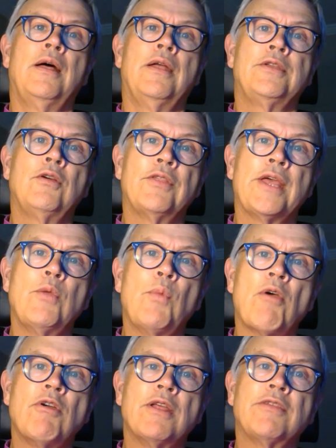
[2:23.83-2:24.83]
Until then,
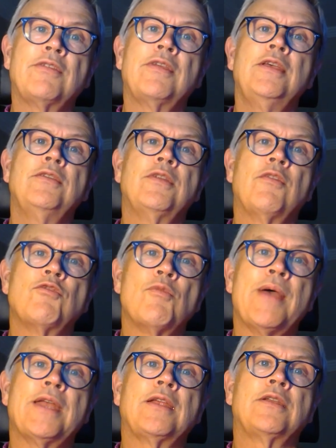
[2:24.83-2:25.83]
we're in a season of
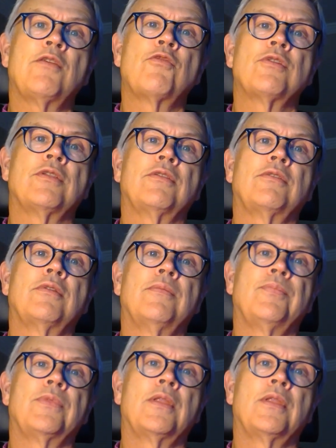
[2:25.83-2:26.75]
dramatic difference.